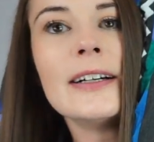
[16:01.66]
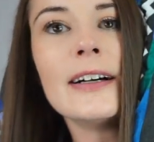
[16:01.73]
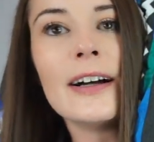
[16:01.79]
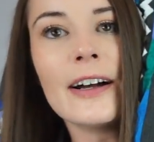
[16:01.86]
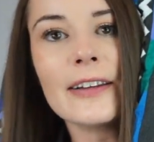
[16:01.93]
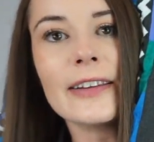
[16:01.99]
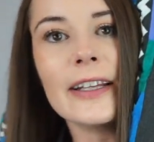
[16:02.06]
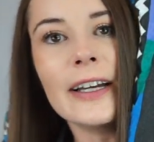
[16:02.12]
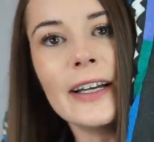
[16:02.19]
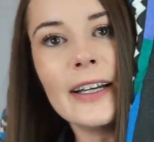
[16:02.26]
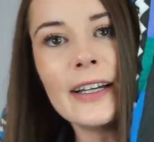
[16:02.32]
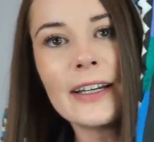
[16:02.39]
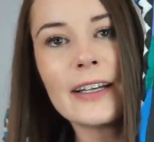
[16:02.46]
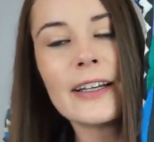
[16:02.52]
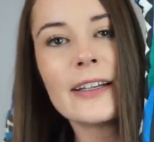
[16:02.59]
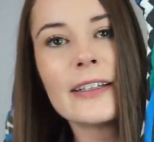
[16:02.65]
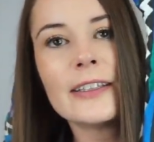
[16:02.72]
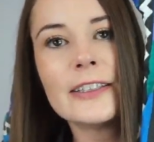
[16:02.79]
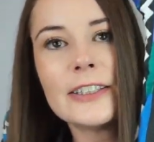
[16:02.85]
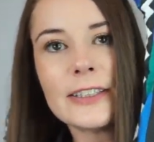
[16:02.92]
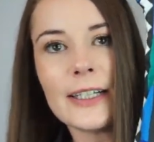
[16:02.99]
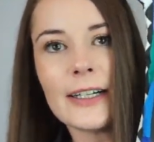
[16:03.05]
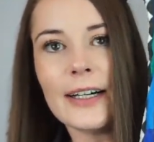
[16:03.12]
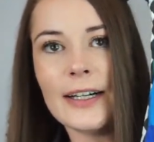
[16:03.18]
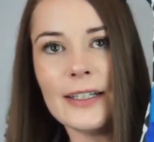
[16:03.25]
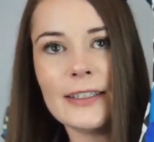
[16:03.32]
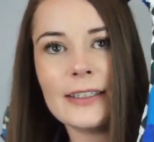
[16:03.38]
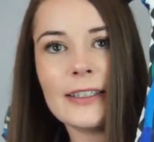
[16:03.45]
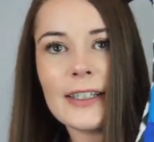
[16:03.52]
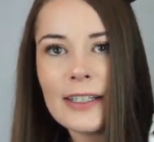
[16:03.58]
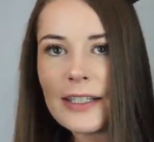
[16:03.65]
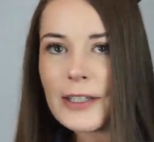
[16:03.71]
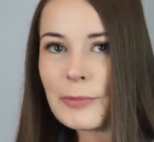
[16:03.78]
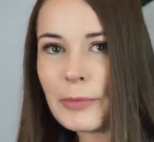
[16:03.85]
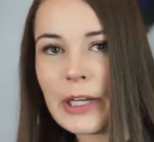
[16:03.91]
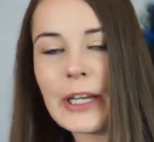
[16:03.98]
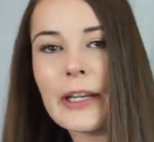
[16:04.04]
on the shirt. But